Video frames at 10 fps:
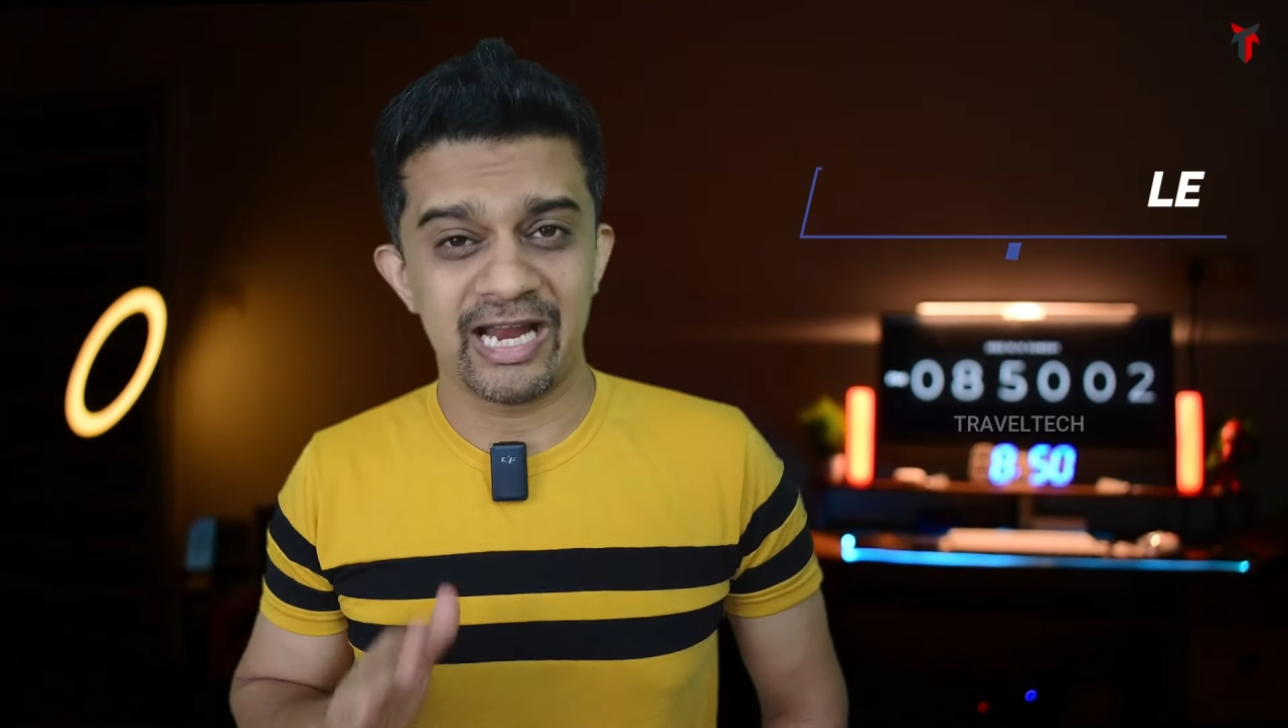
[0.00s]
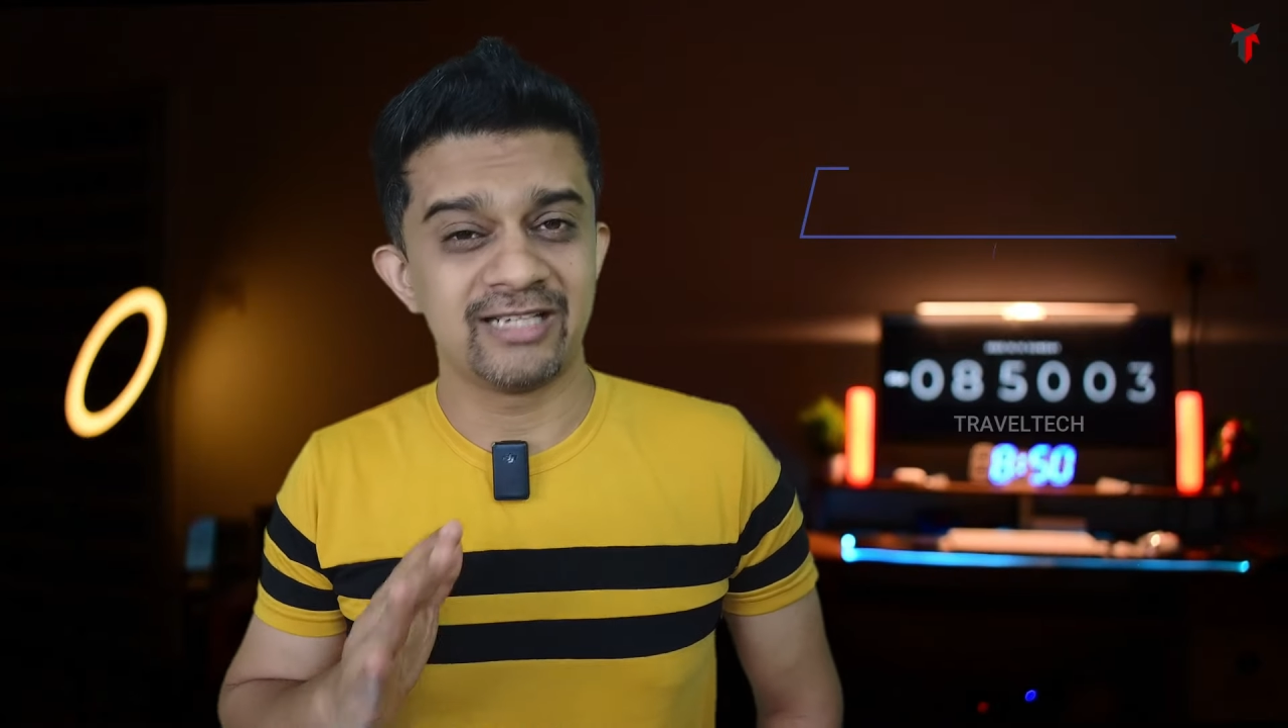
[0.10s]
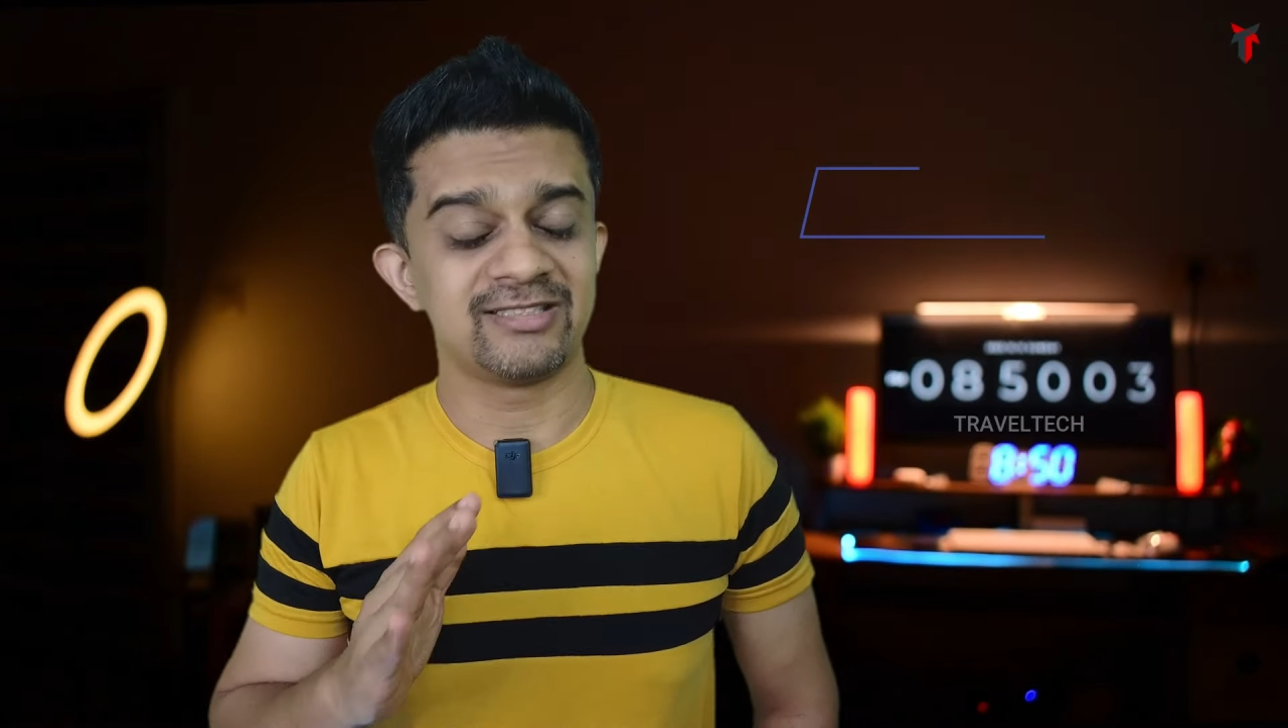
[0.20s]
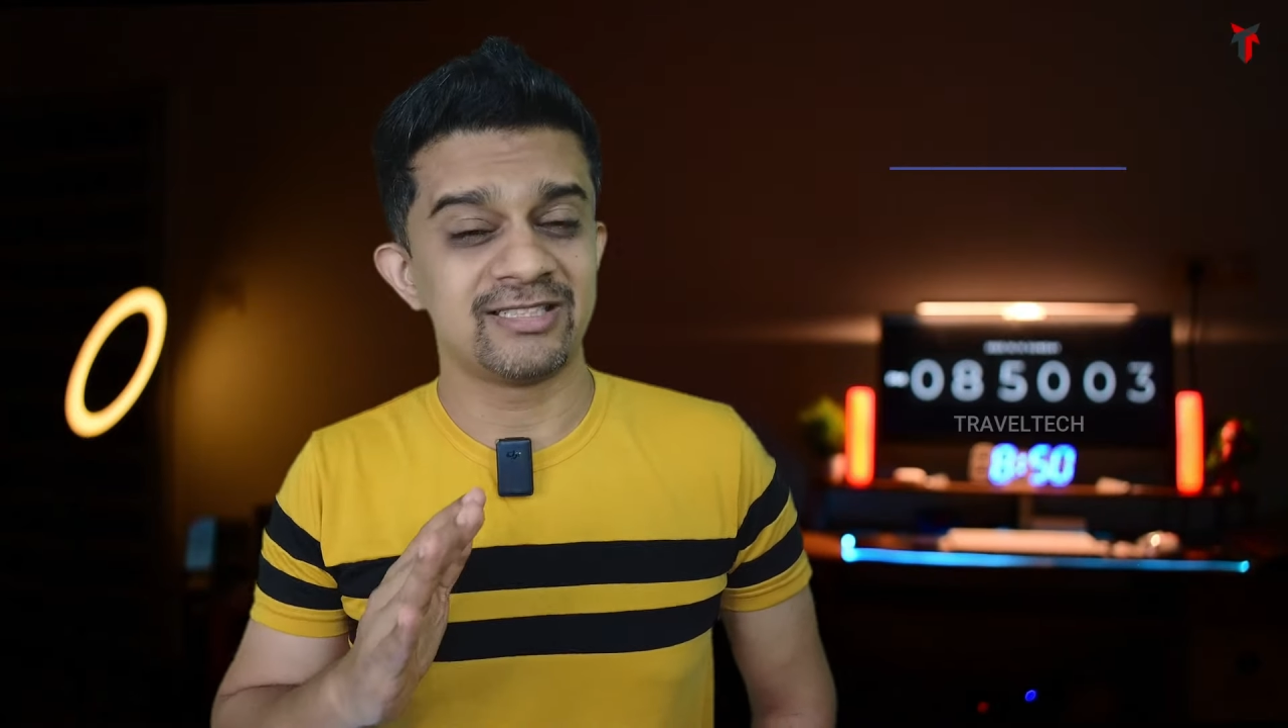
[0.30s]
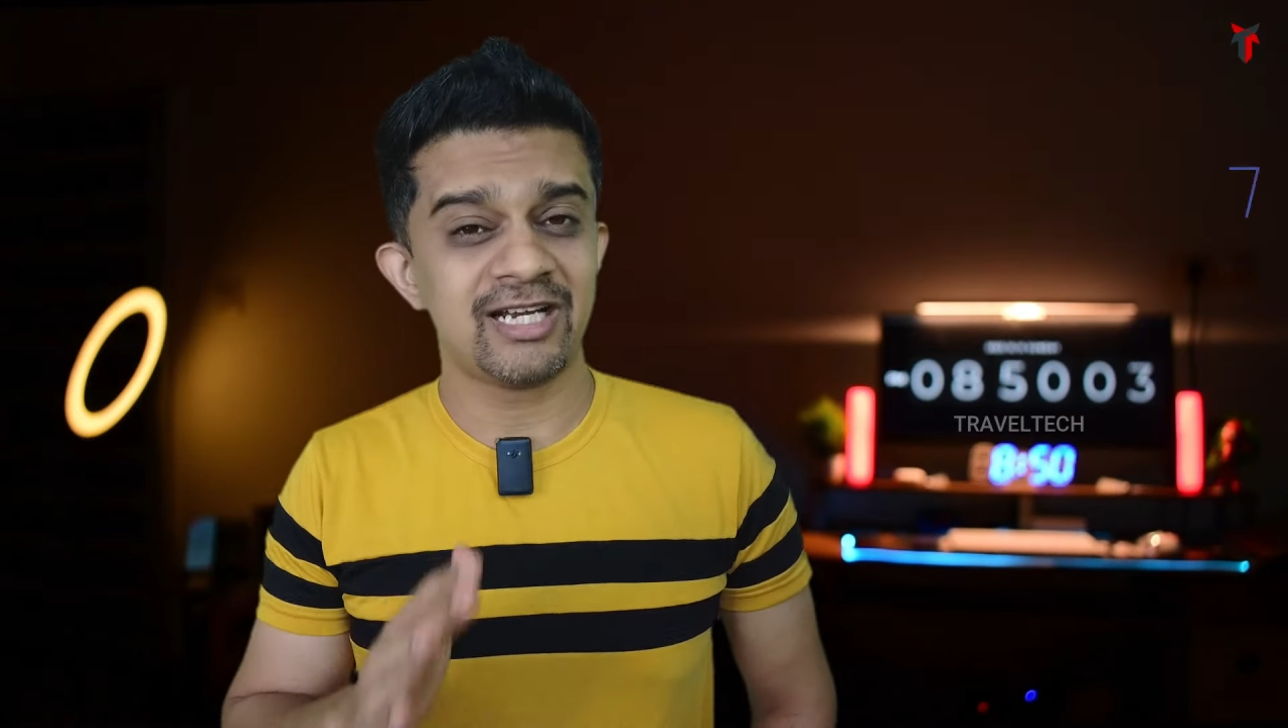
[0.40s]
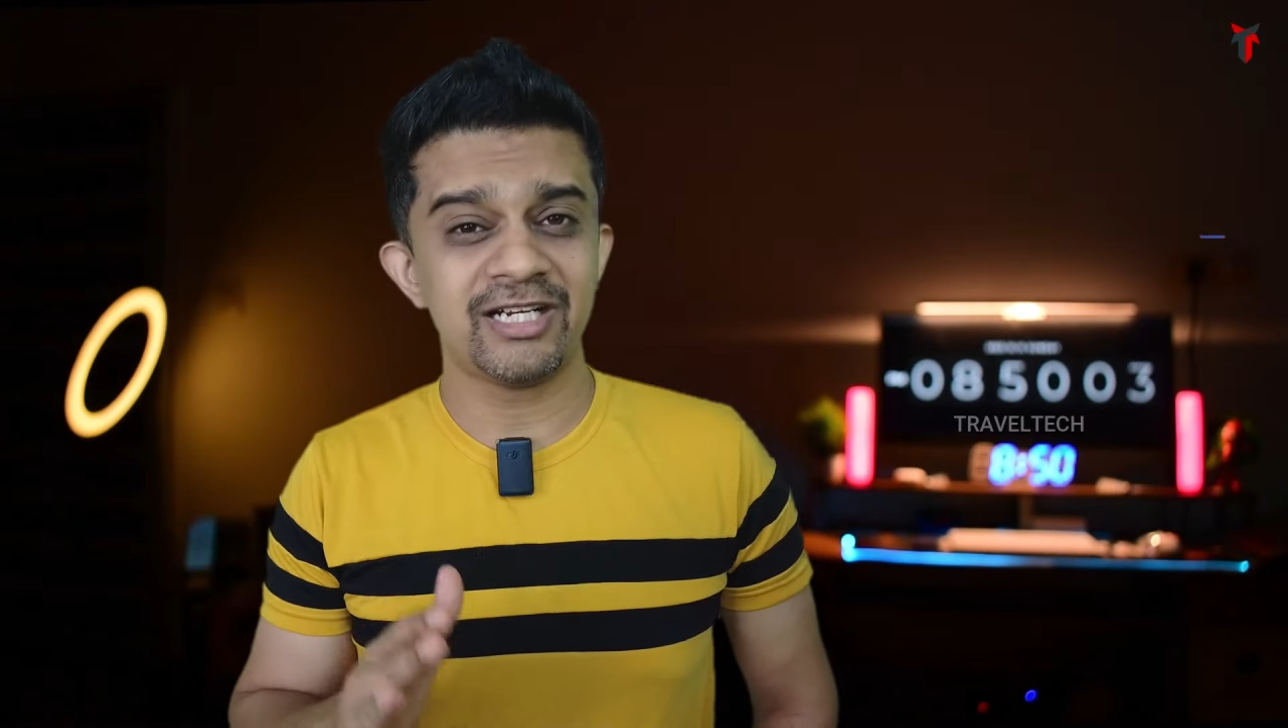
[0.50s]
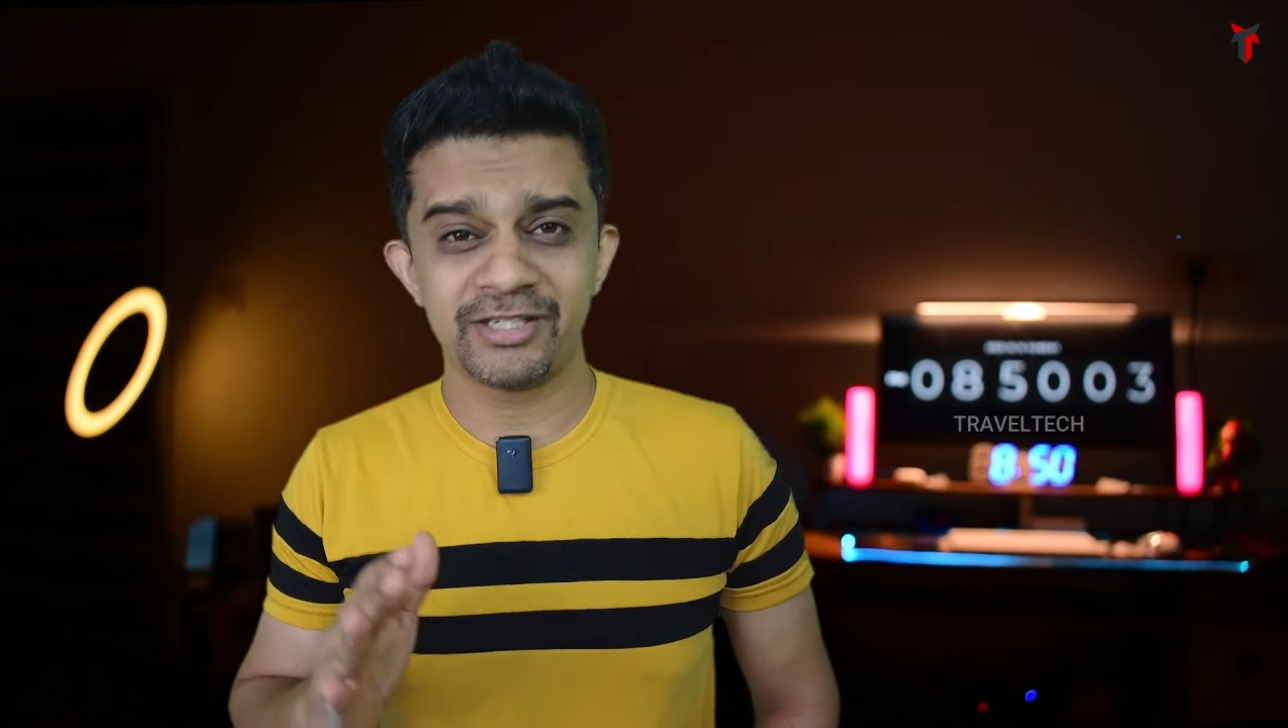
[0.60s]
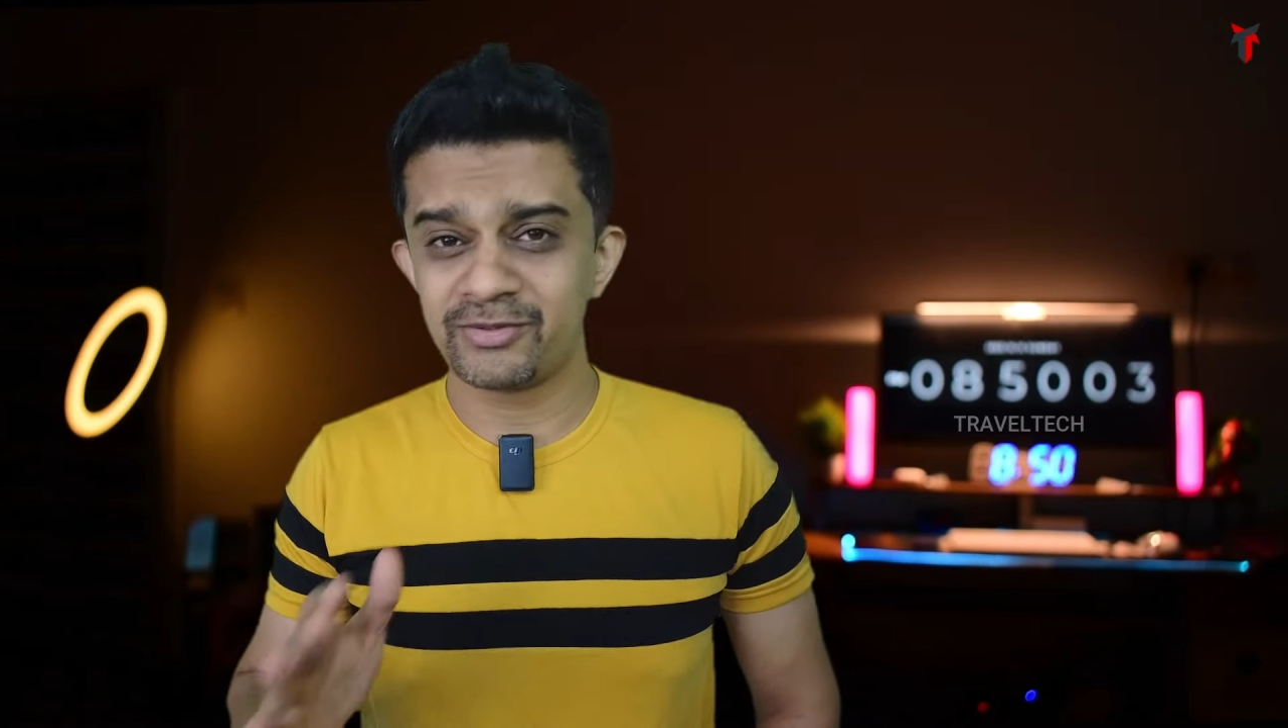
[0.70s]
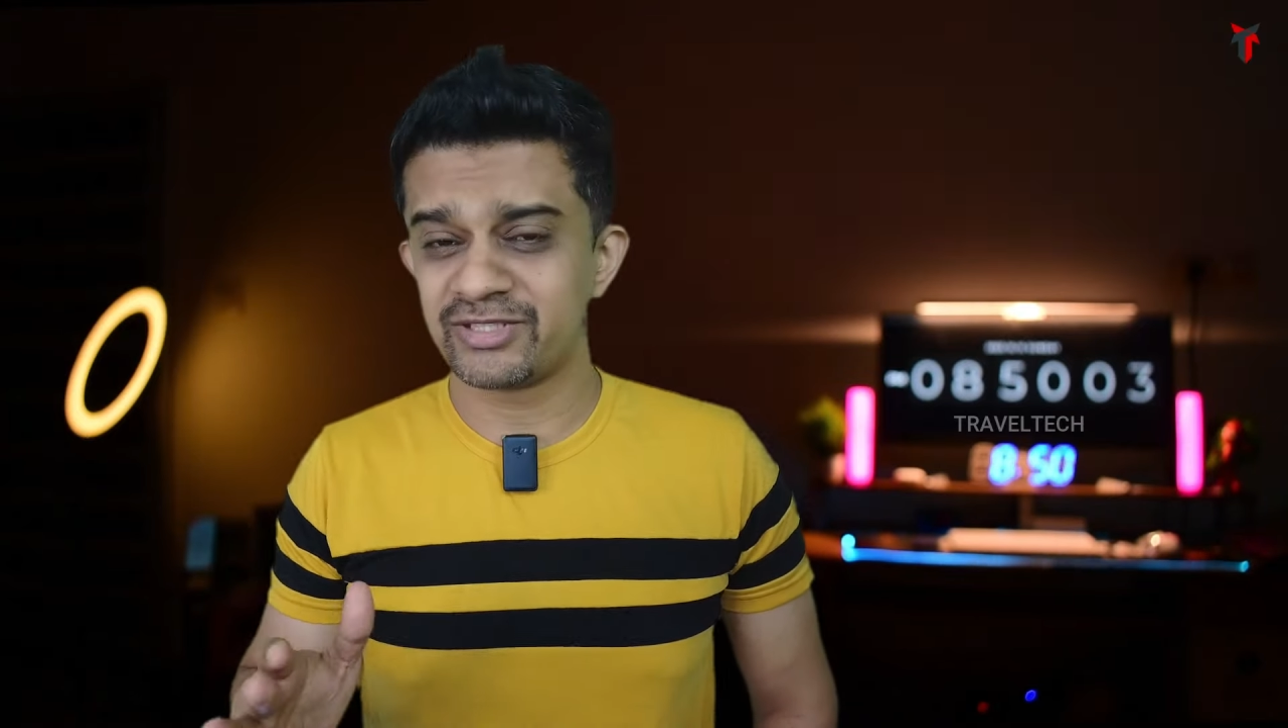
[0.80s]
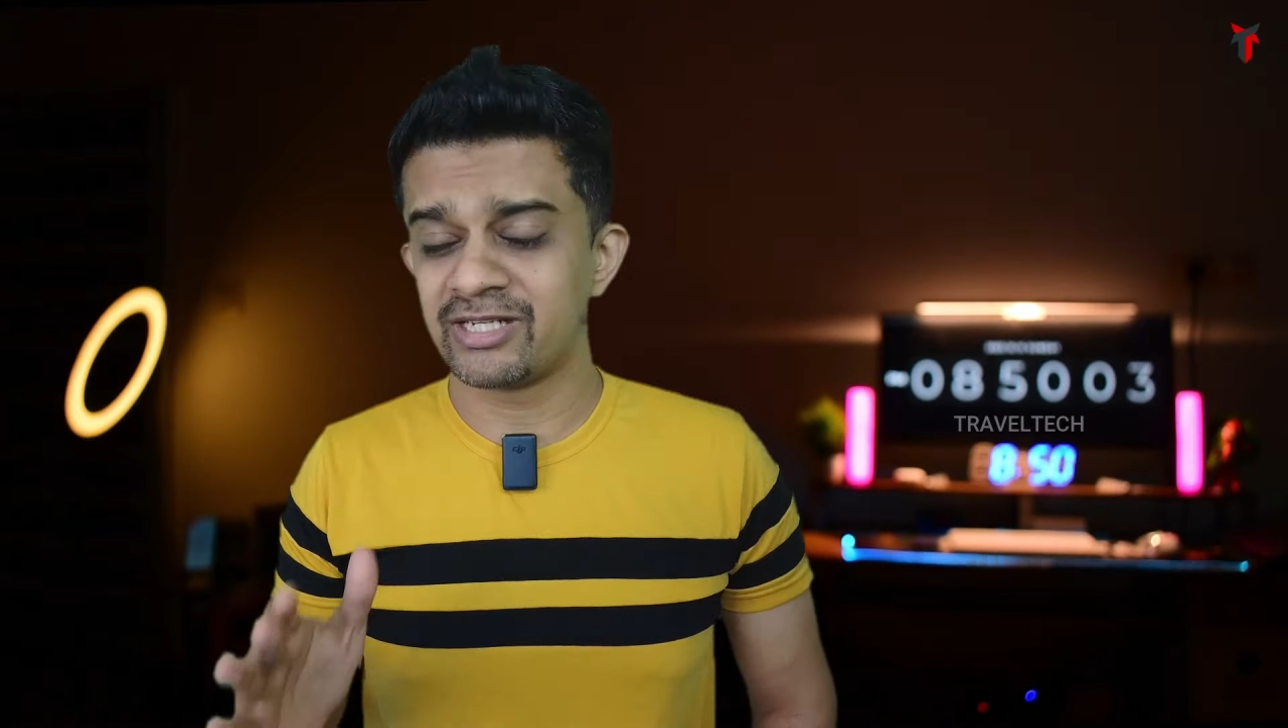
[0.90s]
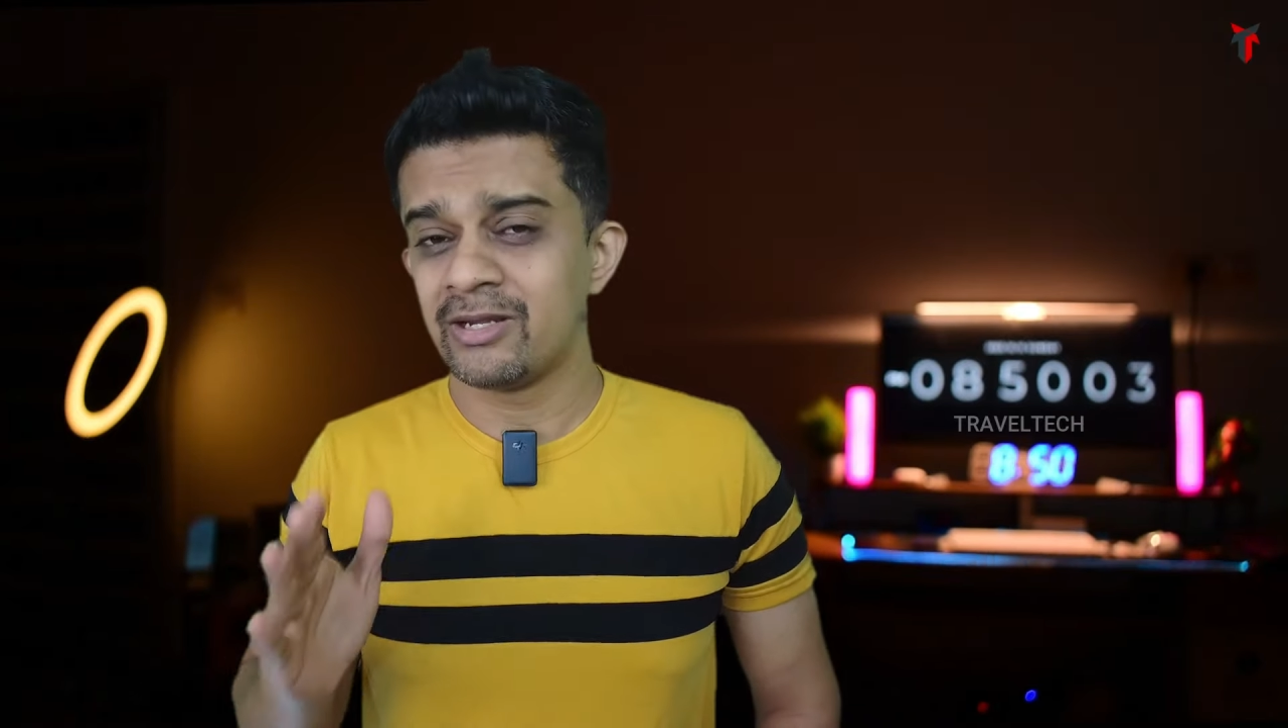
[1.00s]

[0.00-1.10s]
and start using